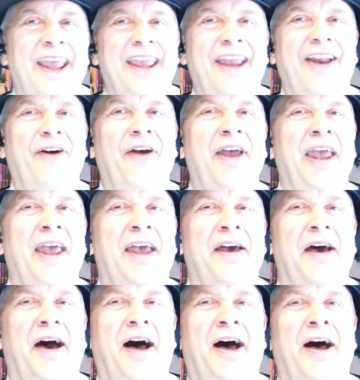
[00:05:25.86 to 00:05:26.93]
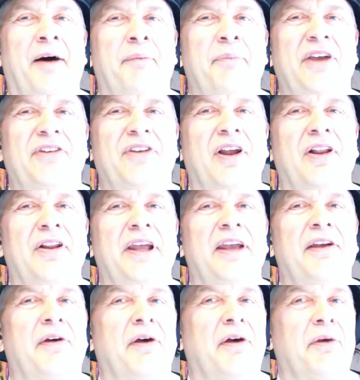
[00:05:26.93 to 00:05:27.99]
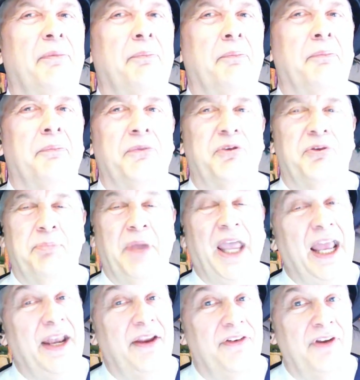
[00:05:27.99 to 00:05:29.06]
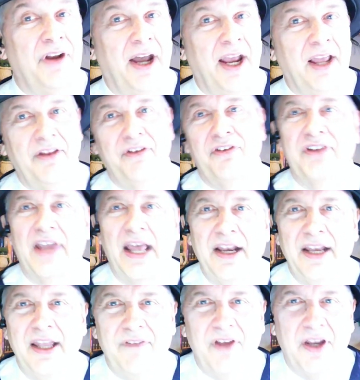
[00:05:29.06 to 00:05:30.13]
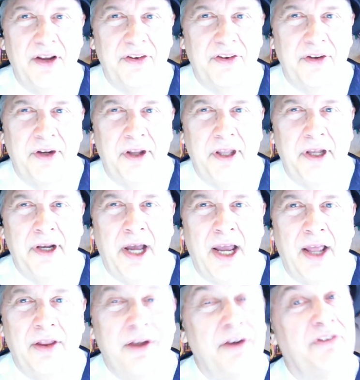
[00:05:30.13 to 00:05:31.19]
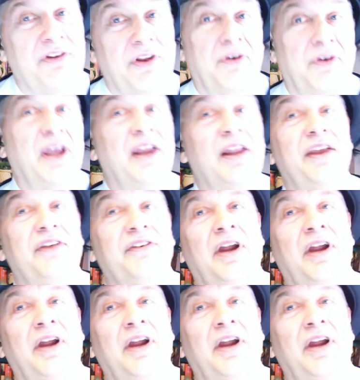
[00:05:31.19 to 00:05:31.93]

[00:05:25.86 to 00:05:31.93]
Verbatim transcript: you know, um, basically, Spain is an island, Scandinavia is an island, southern Italy is an